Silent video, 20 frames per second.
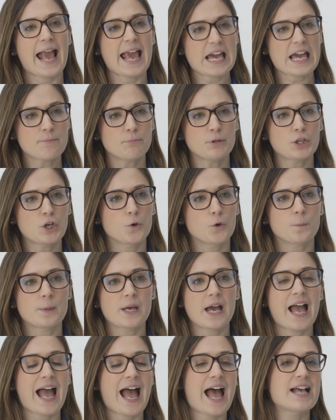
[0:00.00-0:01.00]

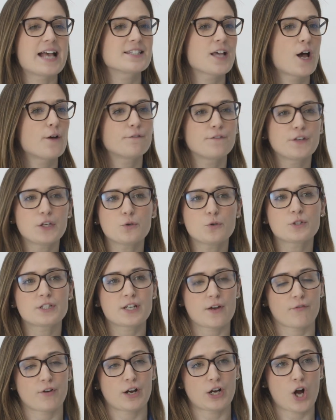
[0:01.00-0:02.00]
Amblyopia has a few
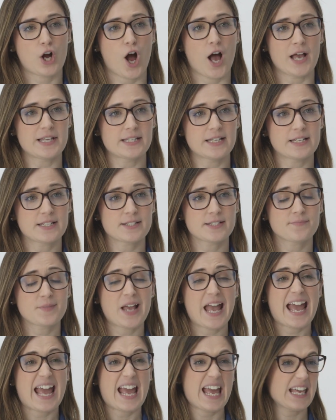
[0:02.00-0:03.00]
different causes.
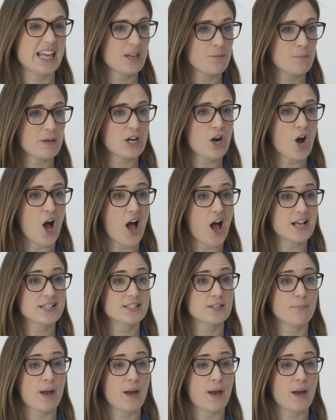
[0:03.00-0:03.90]
It can be caused